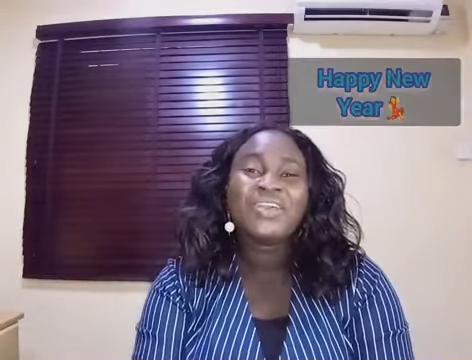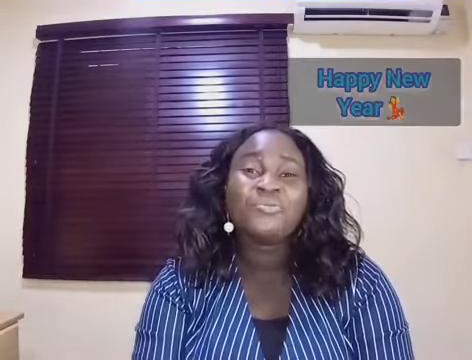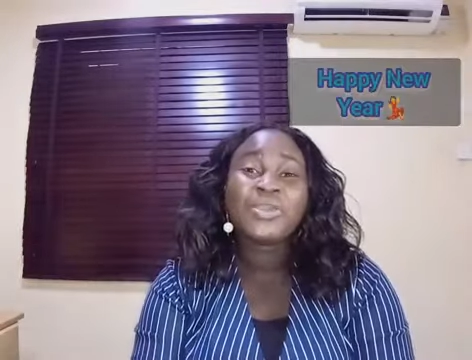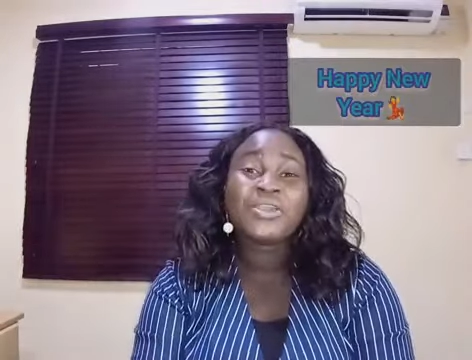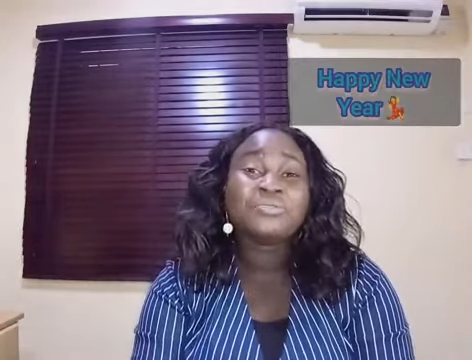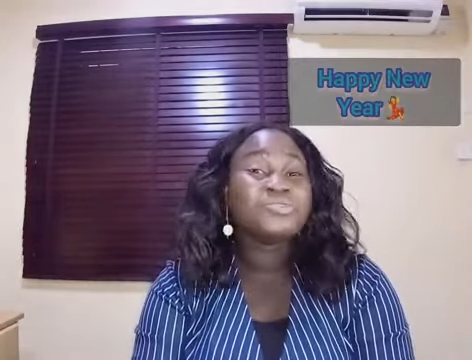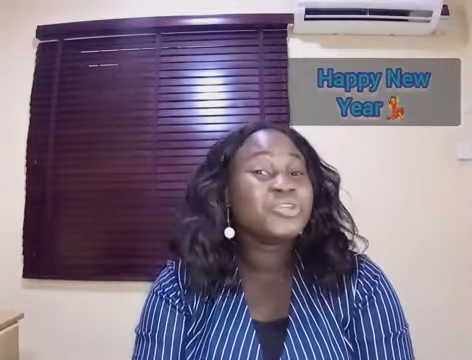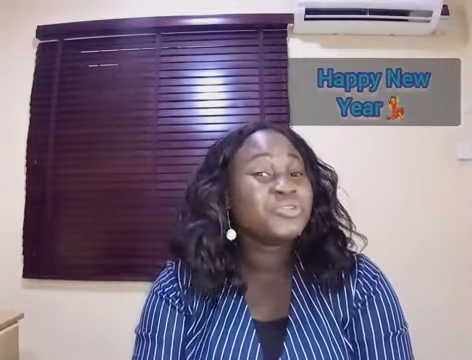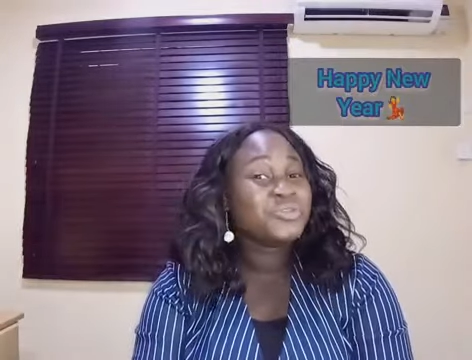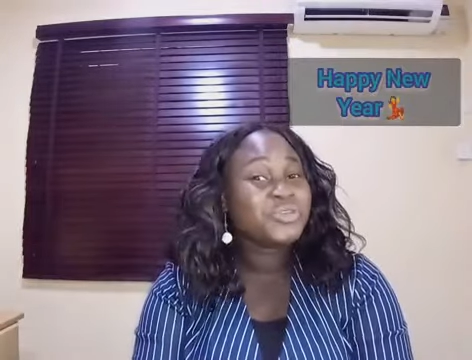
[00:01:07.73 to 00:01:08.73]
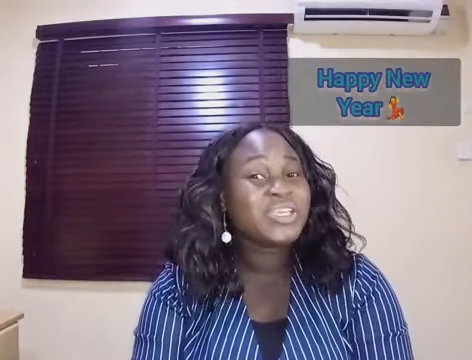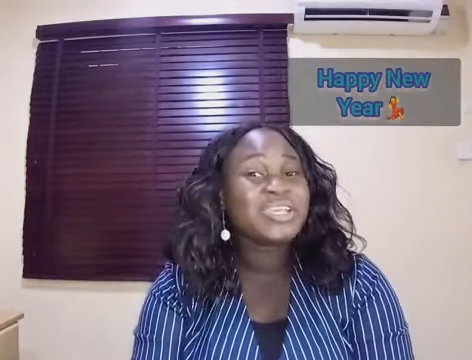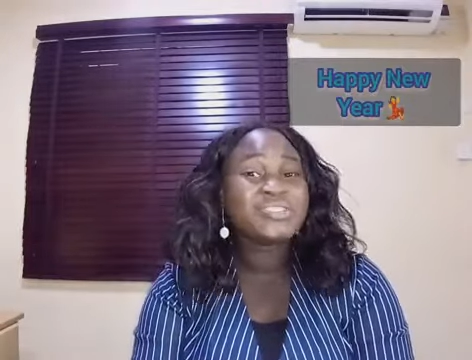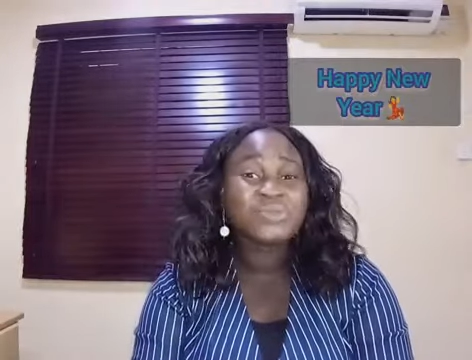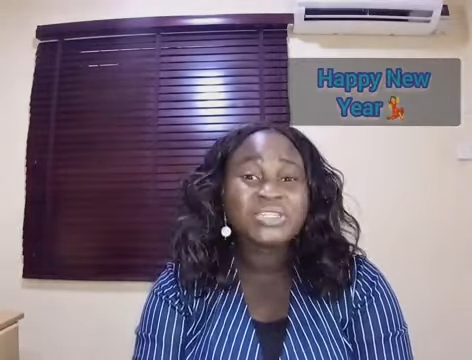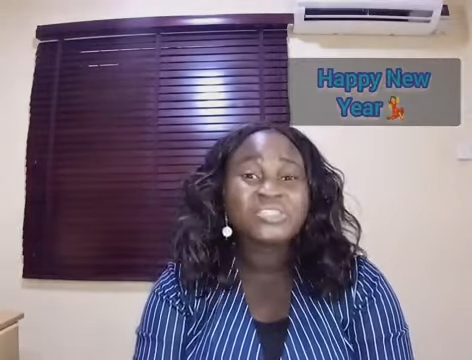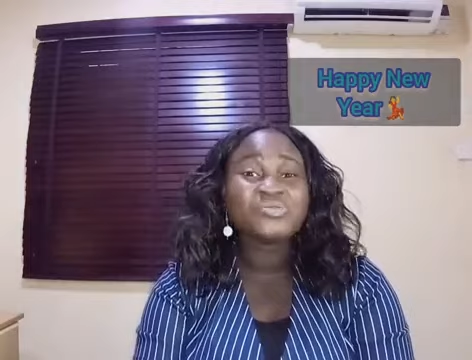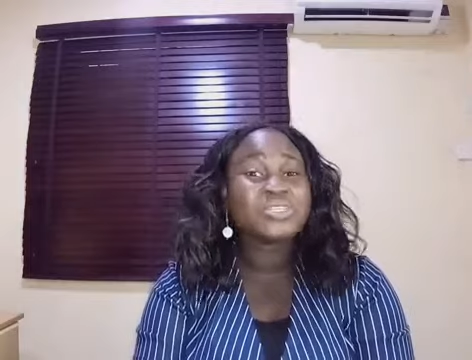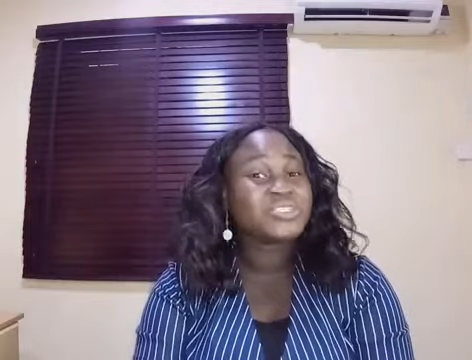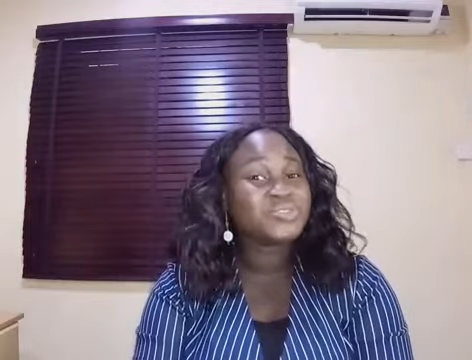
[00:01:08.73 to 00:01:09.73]
Welcome to a new year,
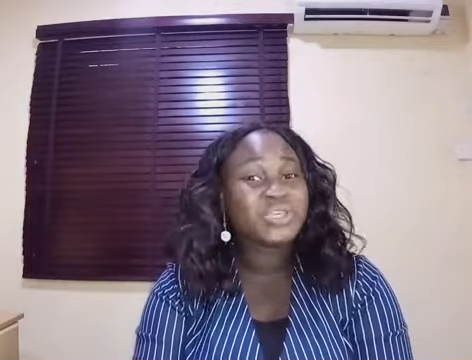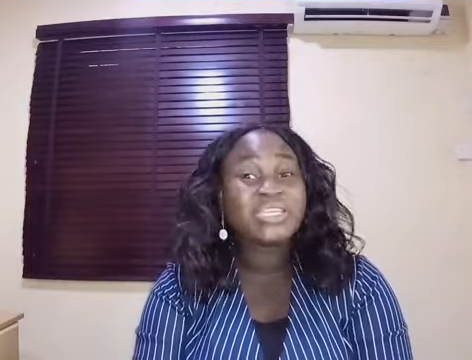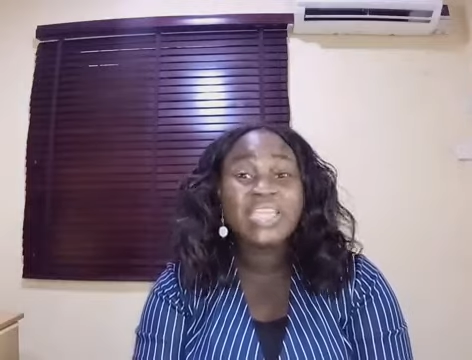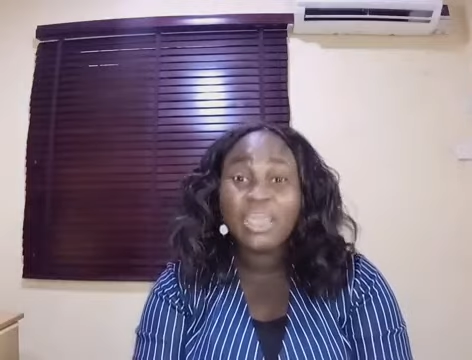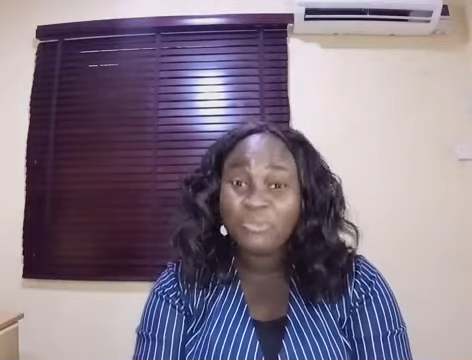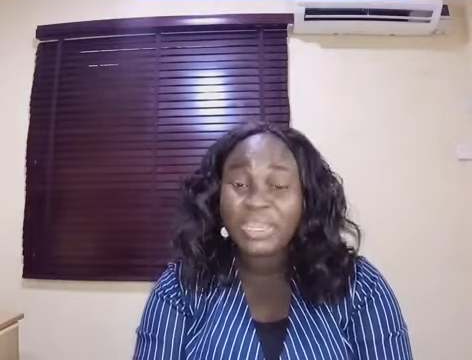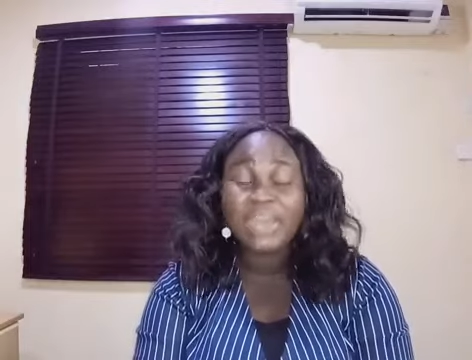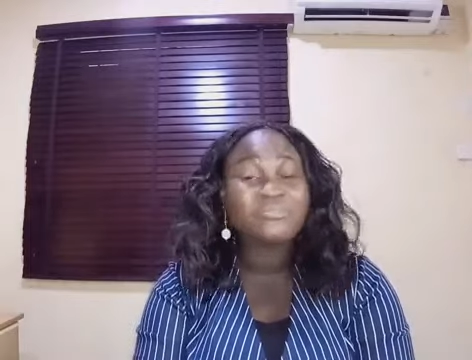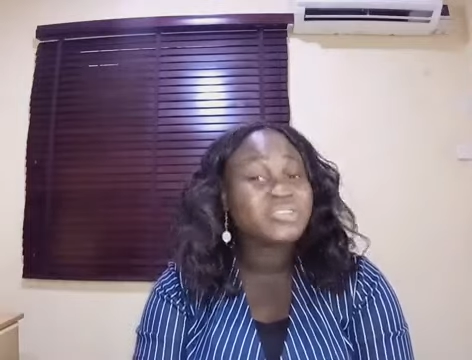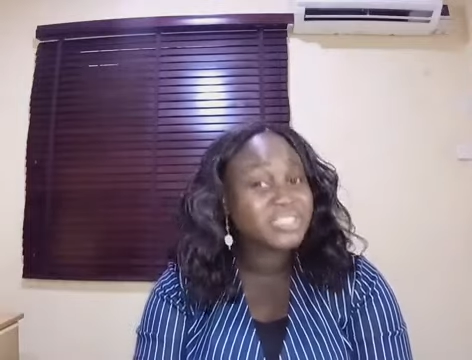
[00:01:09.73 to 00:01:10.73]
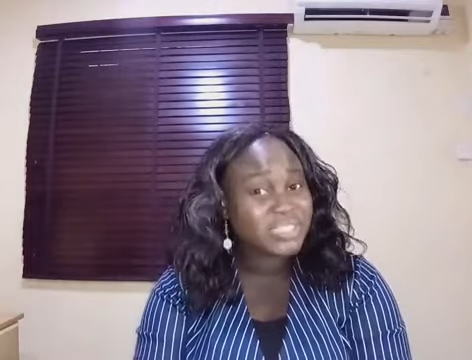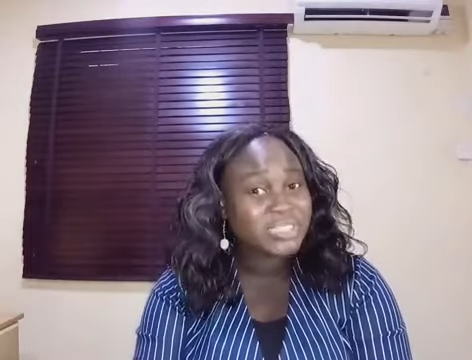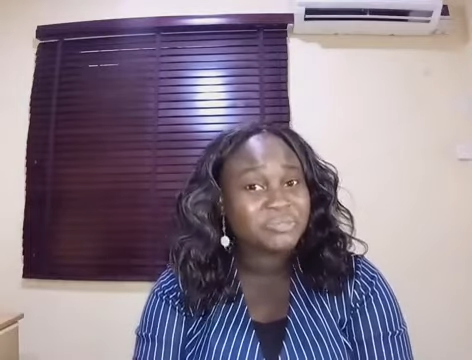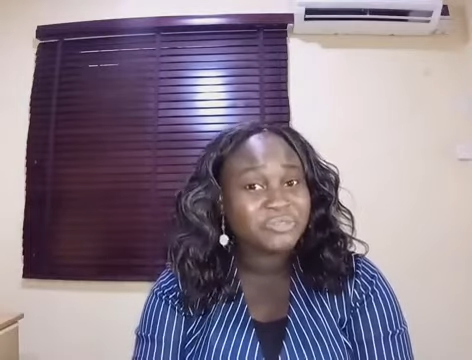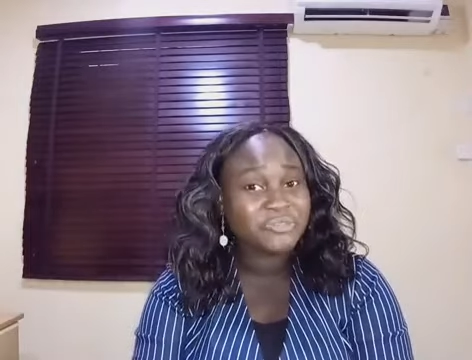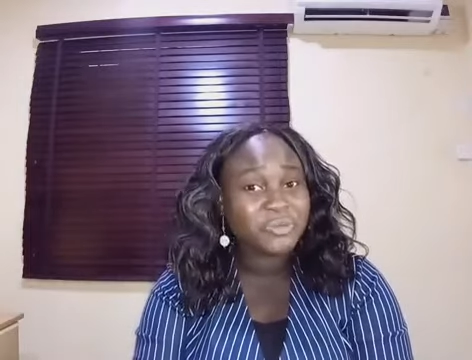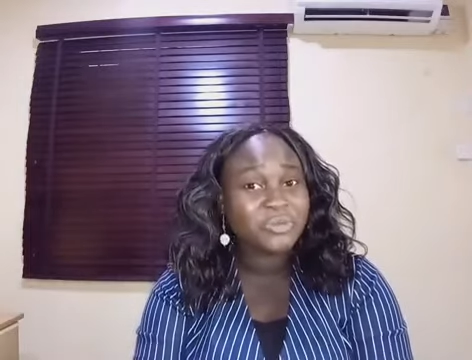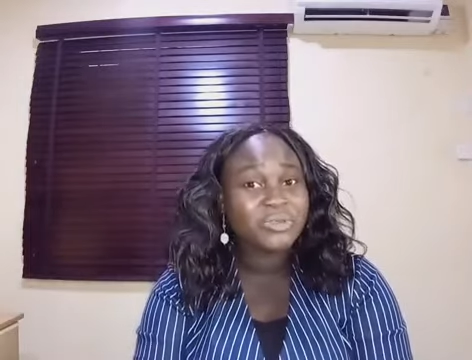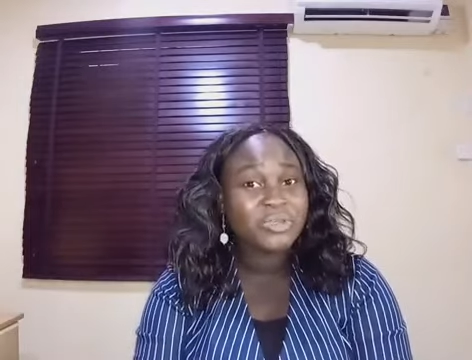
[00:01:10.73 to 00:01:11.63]
2022, a year we haven't seen before.